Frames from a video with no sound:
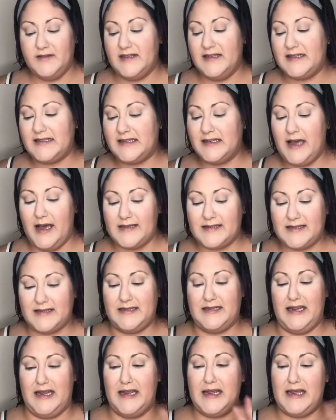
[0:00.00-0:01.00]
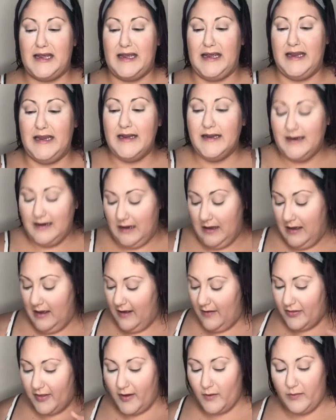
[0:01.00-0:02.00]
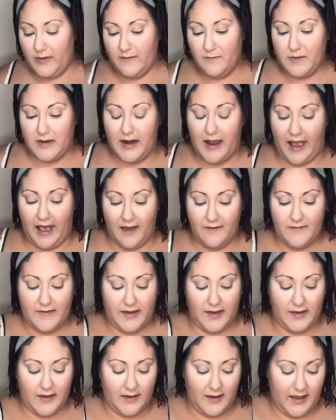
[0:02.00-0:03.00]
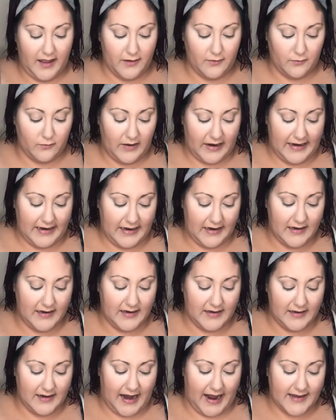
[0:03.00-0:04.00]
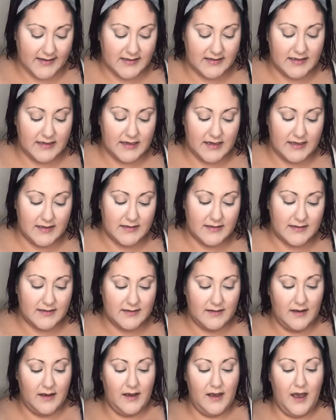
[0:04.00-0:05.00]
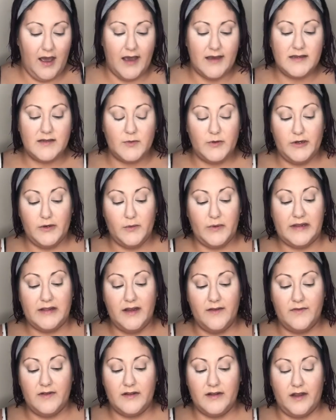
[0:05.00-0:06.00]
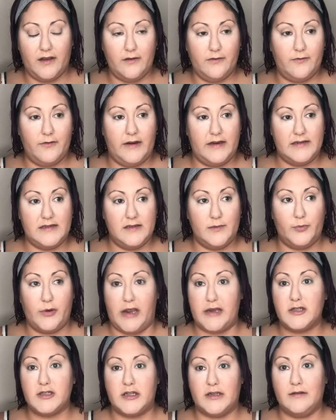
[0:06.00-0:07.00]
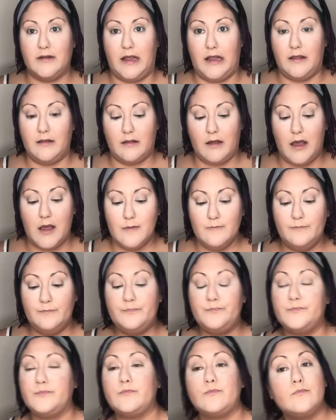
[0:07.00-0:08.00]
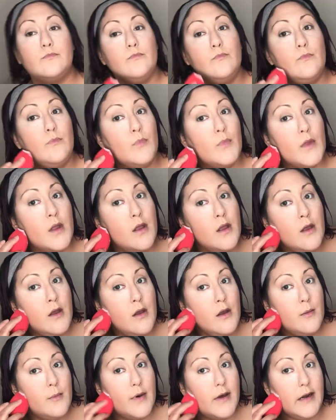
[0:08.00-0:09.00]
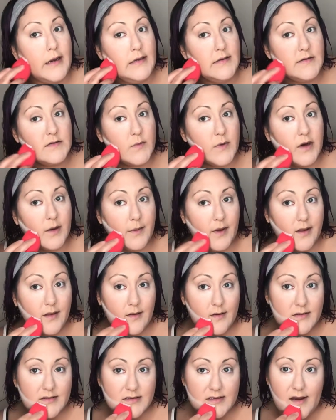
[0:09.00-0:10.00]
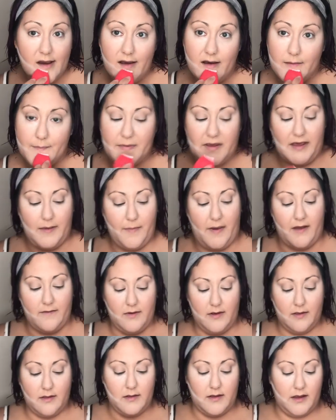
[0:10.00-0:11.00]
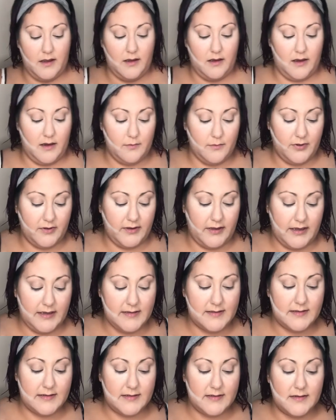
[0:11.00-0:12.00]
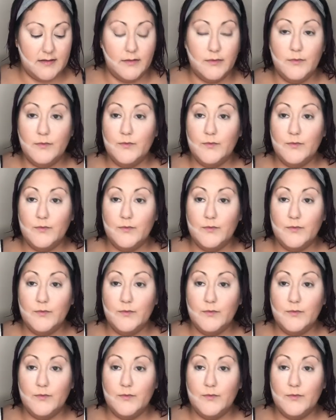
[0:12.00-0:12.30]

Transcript: disgusting heat that we've been having and rain and nastiness, I swear we live in like a friggin' depression lately. But I swear by this to help keep everything in place.